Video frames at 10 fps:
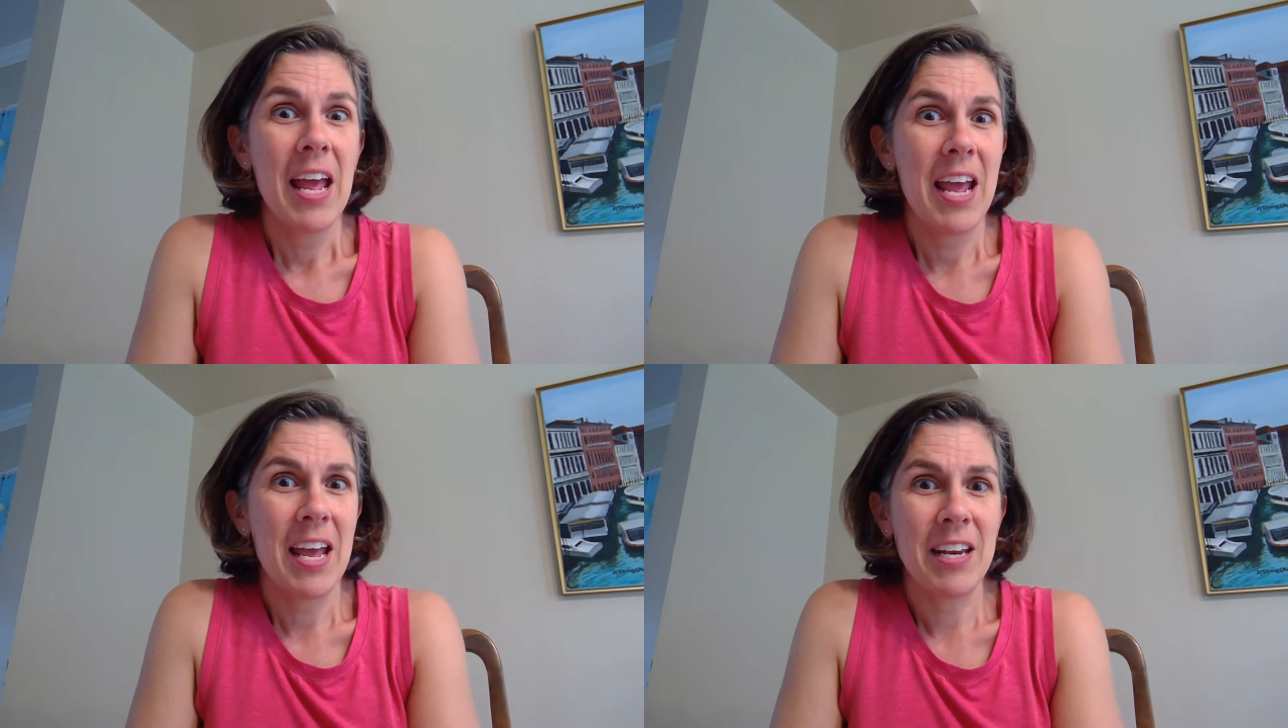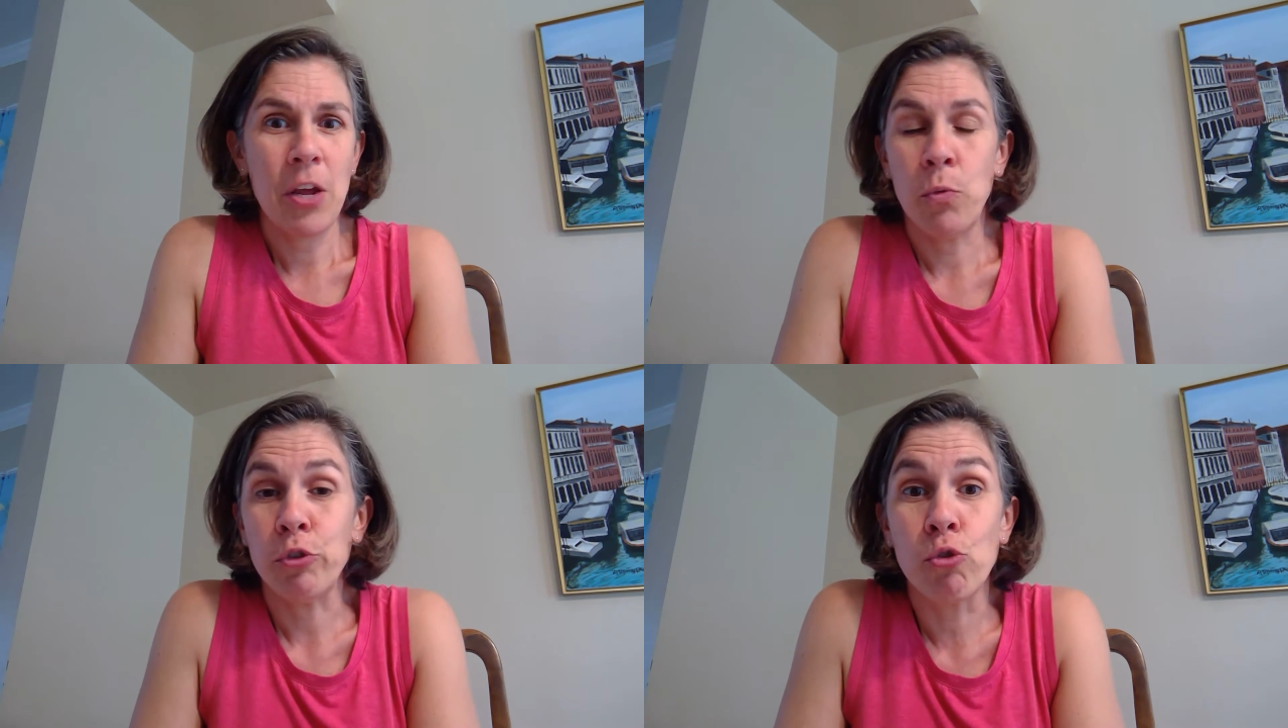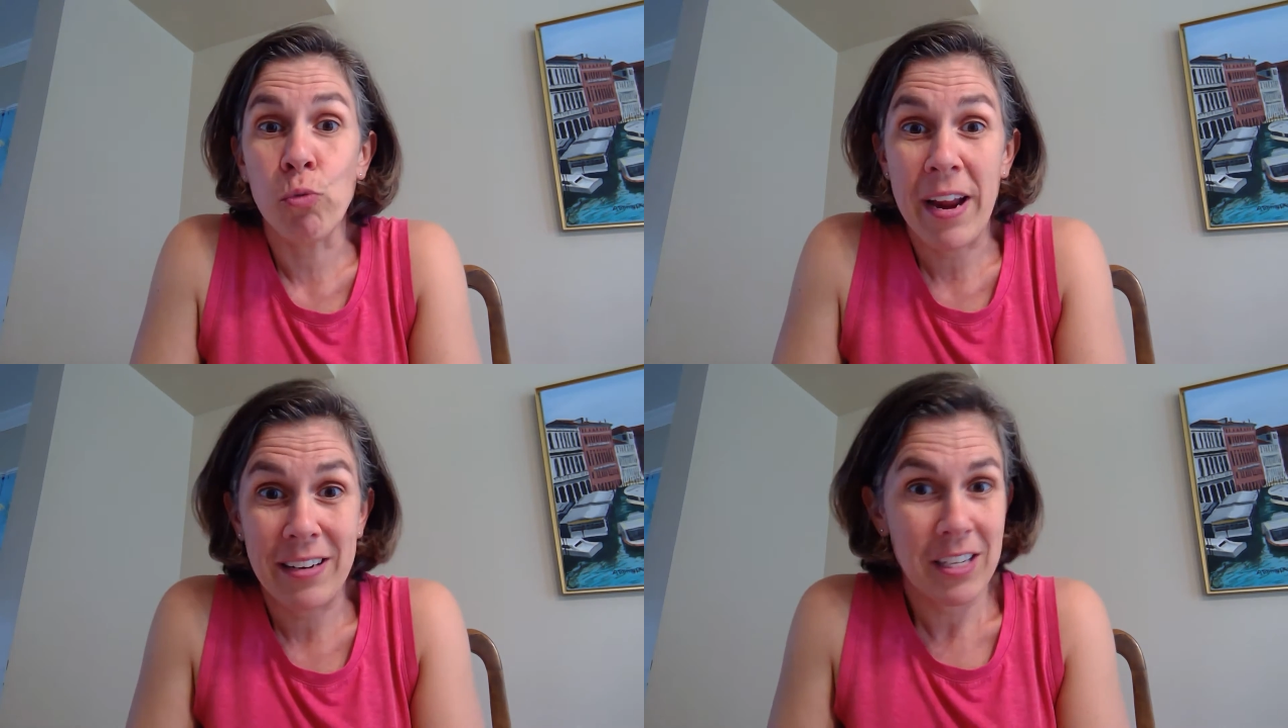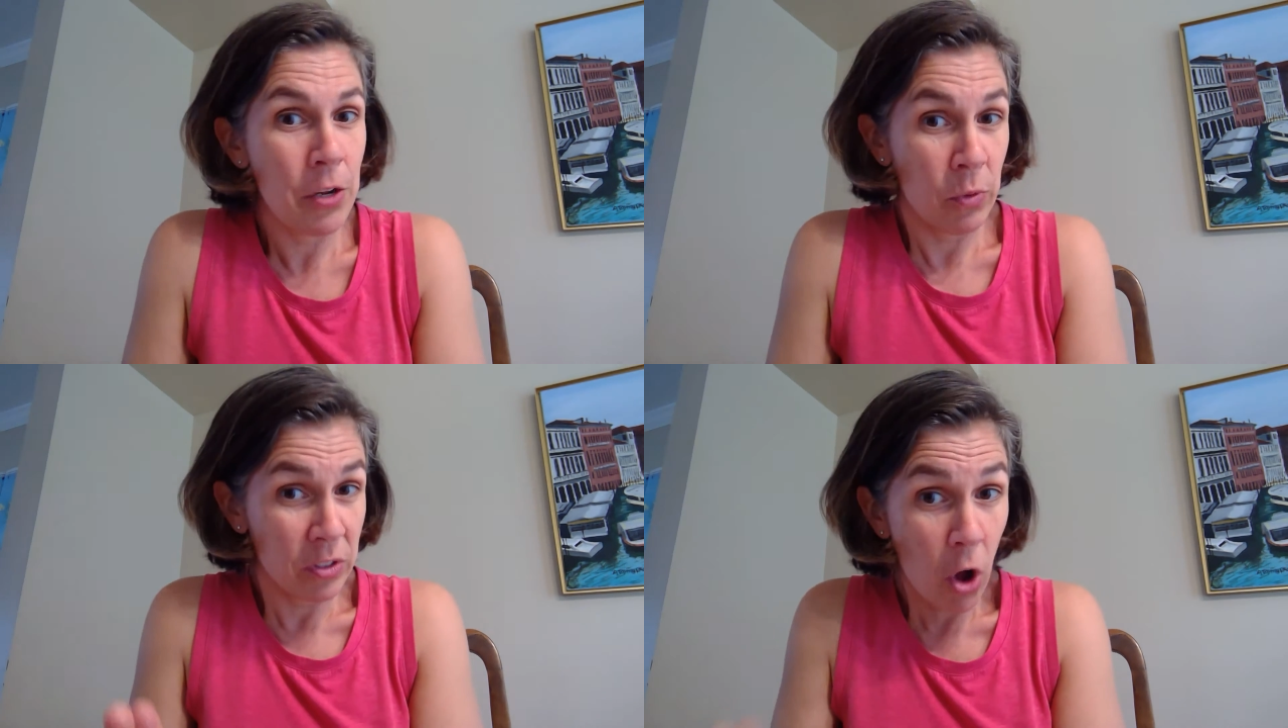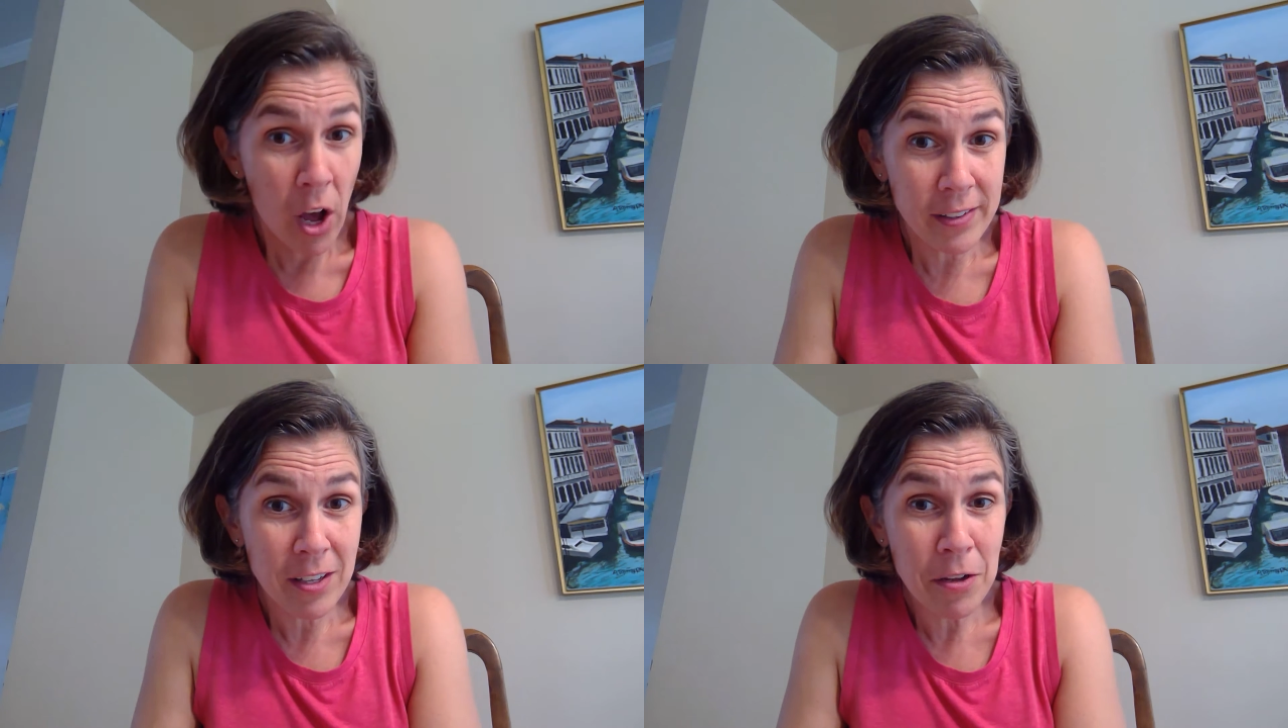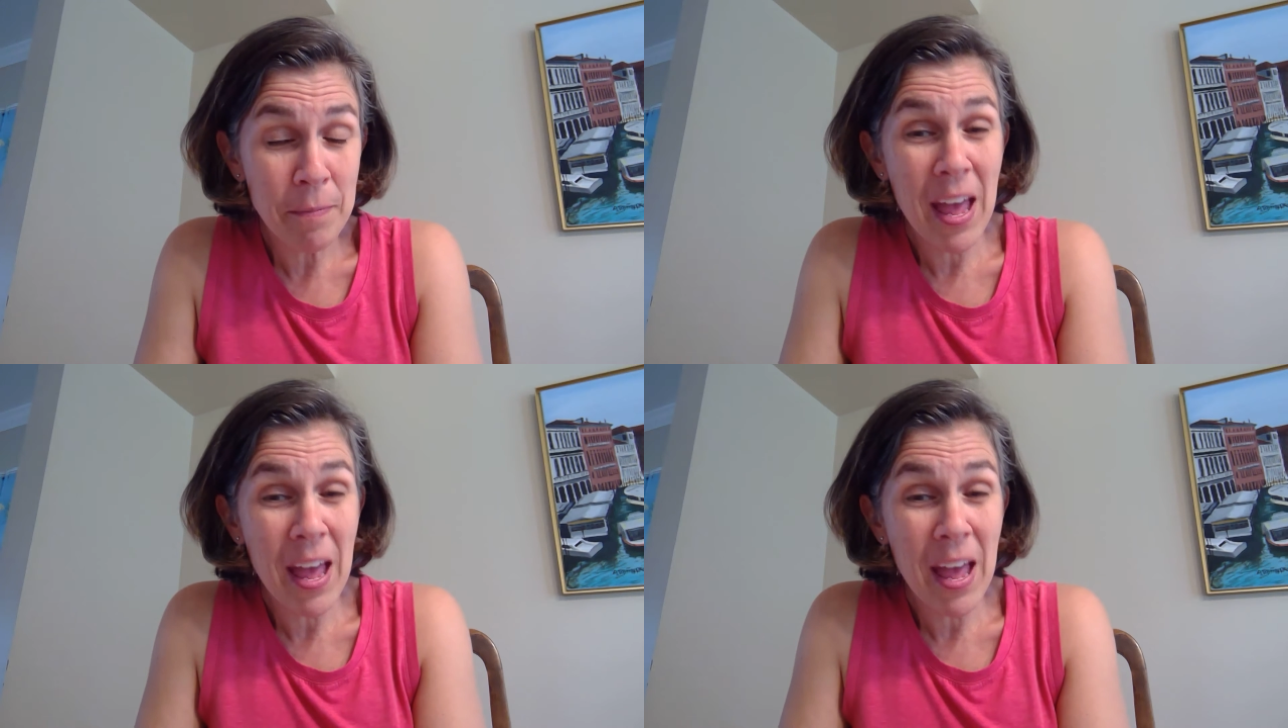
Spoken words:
And it was great. It was awesome.